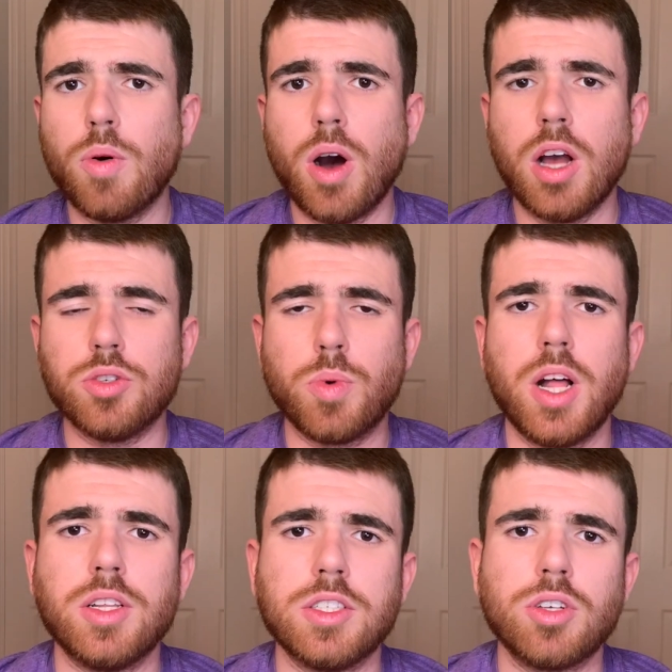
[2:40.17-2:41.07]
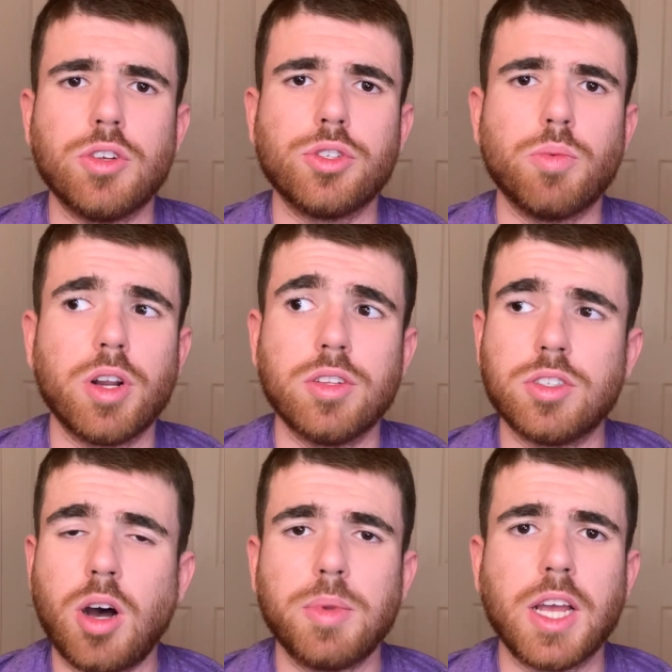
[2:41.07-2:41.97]
as well, it's also one of the
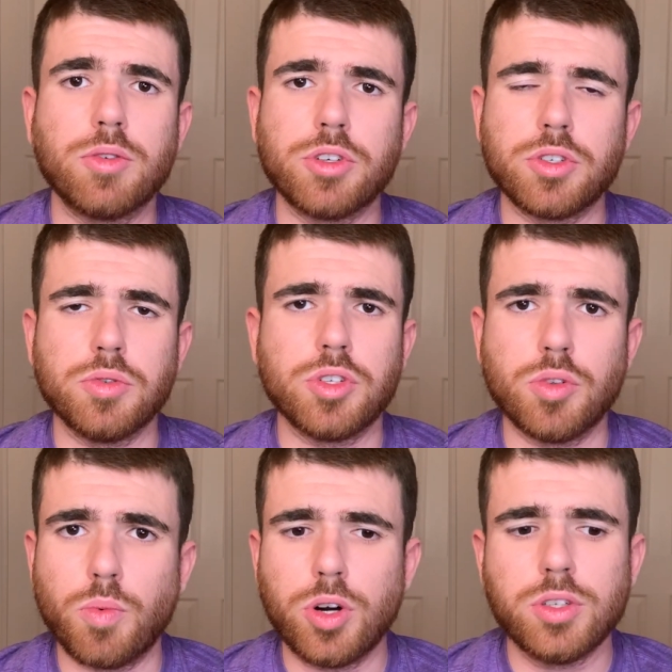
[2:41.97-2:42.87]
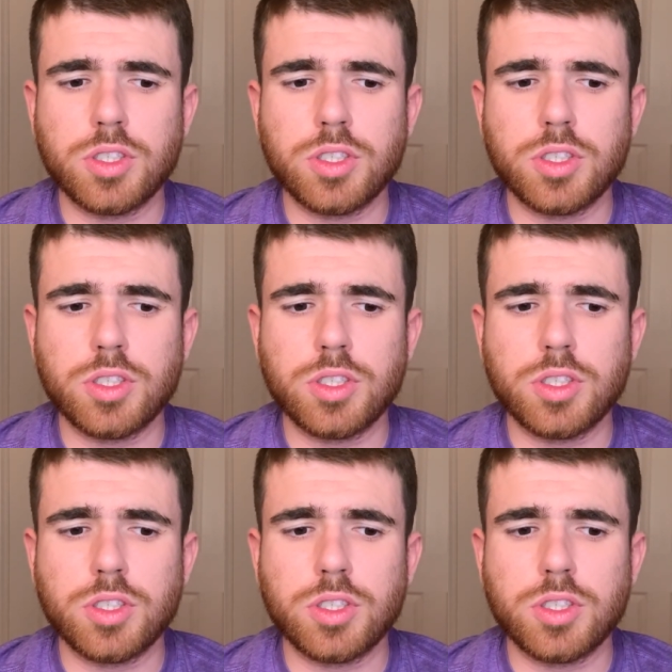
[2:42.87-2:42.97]
top languages used in the world.